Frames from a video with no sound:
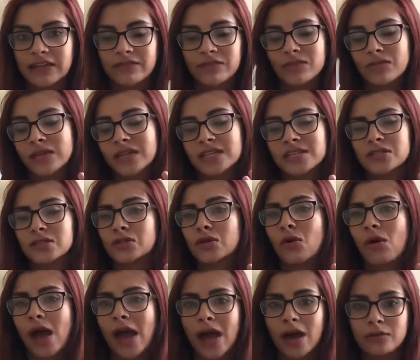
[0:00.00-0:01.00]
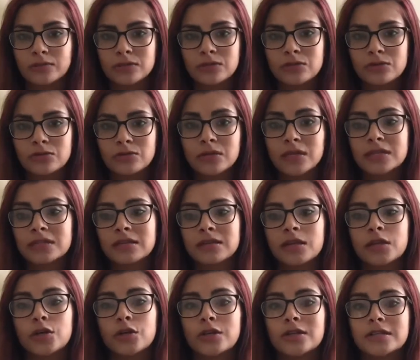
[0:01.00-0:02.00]
Even though he doesn't know how to, he's
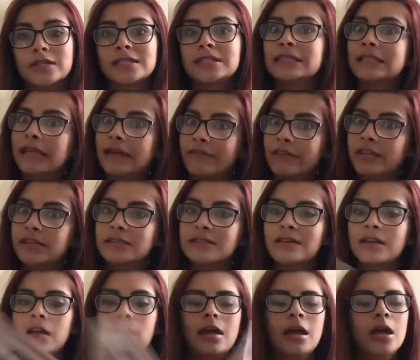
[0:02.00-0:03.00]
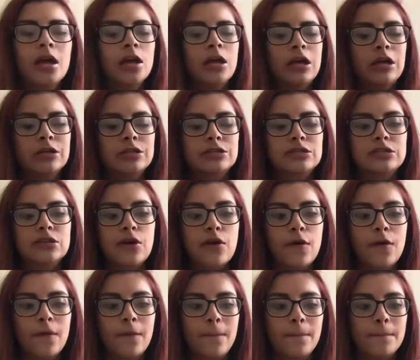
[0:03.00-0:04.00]
gonna learn to love it.
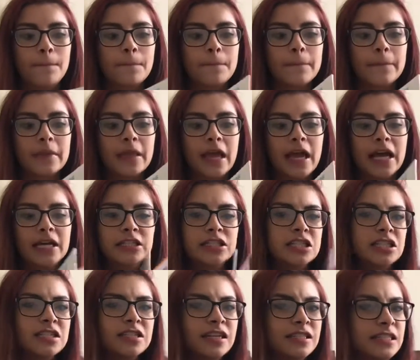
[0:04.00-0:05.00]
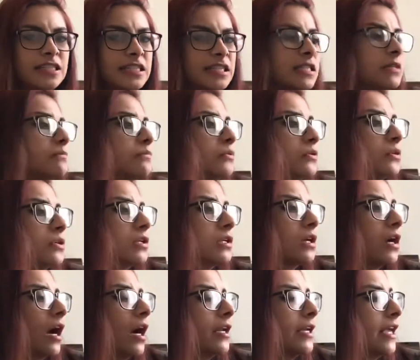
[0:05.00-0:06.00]
So I just got the simple
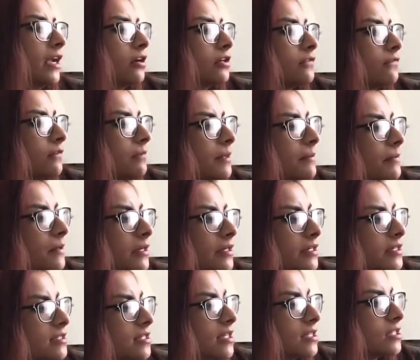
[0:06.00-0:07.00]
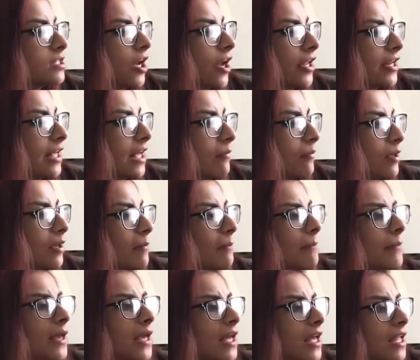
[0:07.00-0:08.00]
God Cares for Me book. It says God gave me a
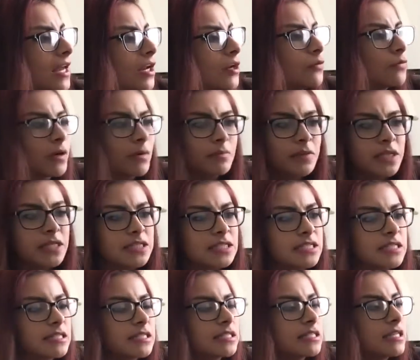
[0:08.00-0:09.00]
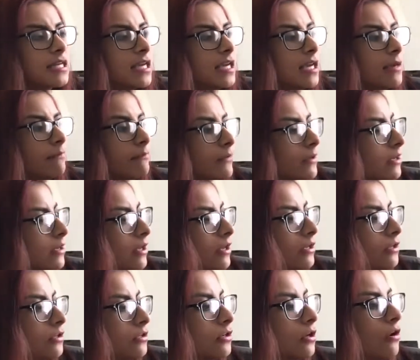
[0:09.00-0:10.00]
bed and a warm place to sleep,
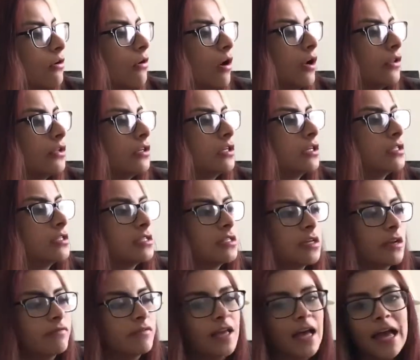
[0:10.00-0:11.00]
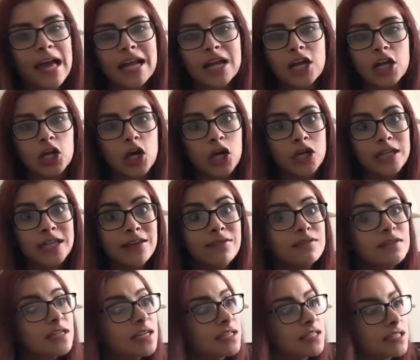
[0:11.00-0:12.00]
you know, all the good stuff that God
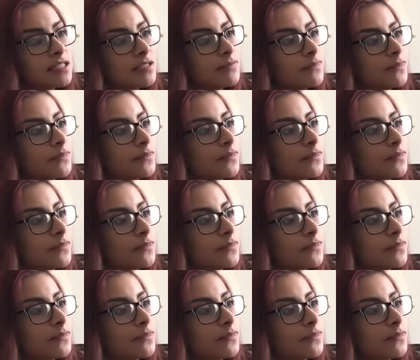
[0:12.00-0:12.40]
gives us.